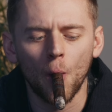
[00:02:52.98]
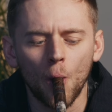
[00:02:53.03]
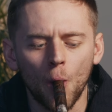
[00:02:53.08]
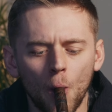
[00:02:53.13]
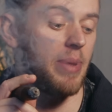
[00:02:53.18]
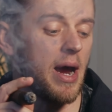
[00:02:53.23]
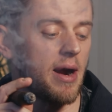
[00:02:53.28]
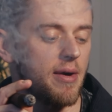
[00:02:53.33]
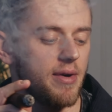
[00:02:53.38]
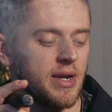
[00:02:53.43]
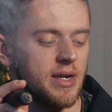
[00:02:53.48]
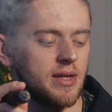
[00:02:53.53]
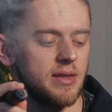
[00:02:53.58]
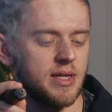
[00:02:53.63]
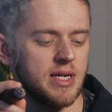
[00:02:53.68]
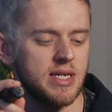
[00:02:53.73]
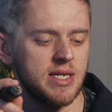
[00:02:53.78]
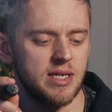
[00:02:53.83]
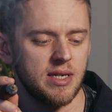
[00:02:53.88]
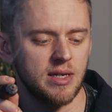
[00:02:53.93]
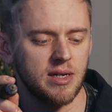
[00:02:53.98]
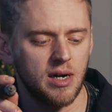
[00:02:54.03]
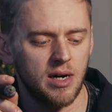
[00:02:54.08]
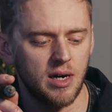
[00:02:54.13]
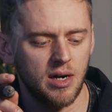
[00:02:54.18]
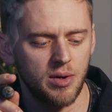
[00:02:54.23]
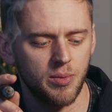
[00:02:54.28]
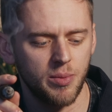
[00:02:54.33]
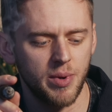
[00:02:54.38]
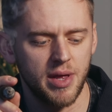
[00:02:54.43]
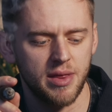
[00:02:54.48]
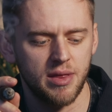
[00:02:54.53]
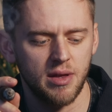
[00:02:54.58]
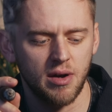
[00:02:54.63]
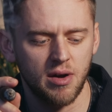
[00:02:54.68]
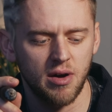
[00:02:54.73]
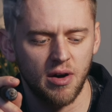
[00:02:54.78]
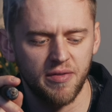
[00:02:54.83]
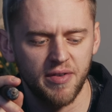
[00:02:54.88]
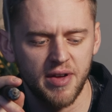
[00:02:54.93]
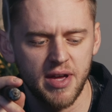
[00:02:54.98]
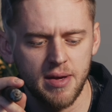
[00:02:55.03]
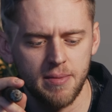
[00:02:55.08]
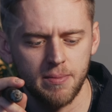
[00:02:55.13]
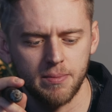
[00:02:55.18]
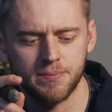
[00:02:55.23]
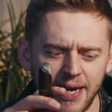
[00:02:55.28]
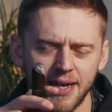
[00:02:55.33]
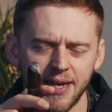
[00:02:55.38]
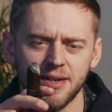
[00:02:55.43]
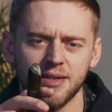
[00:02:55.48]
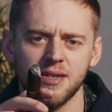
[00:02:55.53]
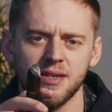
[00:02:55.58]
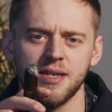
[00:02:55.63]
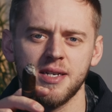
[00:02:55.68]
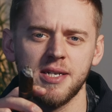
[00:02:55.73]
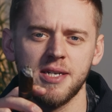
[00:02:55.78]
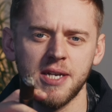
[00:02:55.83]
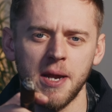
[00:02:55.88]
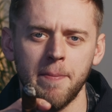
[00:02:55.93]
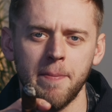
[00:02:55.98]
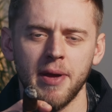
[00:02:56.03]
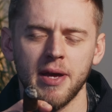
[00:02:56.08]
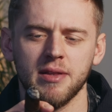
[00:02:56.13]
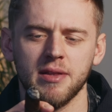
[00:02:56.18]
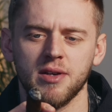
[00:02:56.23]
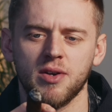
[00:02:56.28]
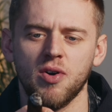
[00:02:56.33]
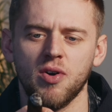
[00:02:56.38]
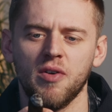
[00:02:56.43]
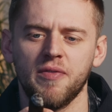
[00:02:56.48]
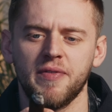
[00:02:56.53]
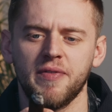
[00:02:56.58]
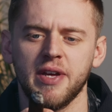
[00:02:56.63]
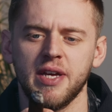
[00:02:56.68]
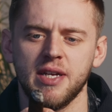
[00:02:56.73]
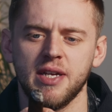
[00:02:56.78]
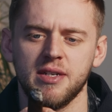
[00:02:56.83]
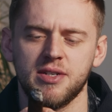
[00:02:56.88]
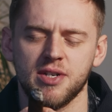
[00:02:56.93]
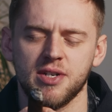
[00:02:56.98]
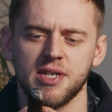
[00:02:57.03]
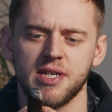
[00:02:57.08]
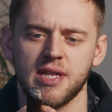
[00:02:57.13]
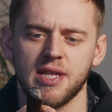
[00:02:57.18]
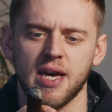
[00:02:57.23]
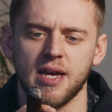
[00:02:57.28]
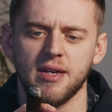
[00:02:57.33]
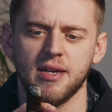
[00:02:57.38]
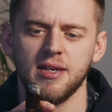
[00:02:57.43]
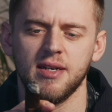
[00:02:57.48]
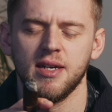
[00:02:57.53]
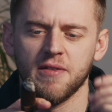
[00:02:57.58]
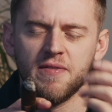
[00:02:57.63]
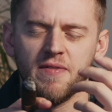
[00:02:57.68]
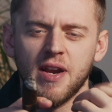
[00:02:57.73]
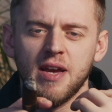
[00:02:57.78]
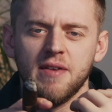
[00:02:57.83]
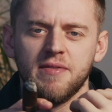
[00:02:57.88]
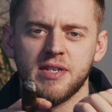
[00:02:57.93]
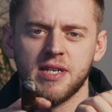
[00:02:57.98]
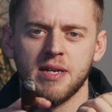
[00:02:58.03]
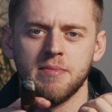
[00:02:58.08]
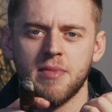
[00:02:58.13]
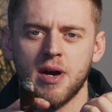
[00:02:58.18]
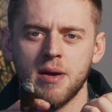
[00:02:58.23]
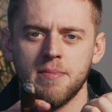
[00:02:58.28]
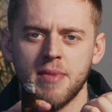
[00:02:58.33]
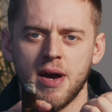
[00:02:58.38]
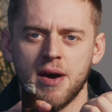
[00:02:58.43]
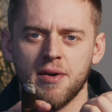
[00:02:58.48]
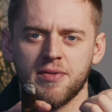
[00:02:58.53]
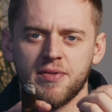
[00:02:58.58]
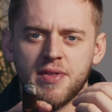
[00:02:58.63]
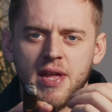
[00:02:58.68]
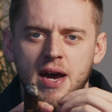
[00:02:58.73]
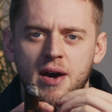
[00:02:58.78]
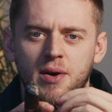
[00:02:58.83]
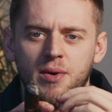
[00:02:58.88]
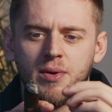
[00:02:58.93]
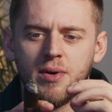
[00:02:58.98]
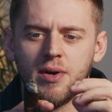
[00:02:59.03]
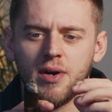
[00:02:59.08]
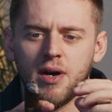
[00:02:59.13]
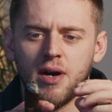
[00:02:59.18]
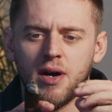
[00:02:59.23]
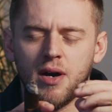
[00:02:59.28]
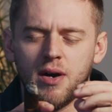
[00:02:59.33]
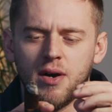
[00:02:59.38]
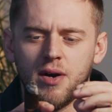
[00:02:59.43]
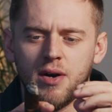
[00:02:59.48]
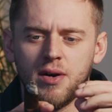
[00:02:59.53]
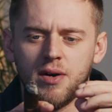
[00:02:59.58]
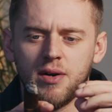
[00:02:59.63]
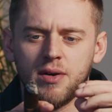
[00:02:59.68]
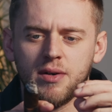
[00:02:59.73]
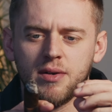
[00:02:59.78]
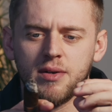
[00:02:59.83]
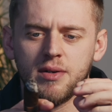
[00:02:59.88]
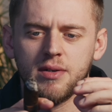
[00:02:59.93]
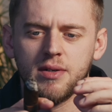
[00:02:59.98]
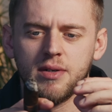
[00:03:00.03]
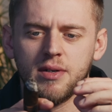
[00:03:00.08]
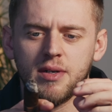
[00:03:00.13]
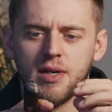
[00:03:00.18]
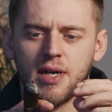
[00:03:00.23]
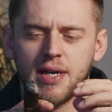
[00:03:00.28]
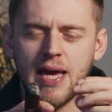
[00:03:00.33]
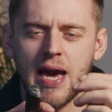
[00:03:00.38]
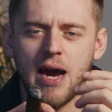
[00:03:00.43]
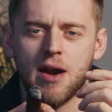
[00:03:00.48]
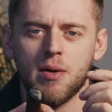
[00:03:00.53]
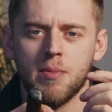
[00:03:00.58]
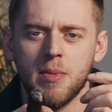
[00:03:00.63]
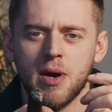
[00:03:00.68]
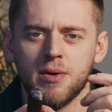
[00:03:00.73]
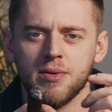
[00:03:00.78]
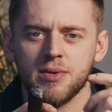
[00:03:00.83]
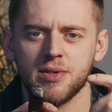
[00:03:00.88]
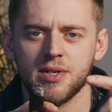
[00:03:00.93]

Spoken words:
Pairing this cigar with a coffee. In sipping the coffee just then, the flavours in my mouth now are a caramel,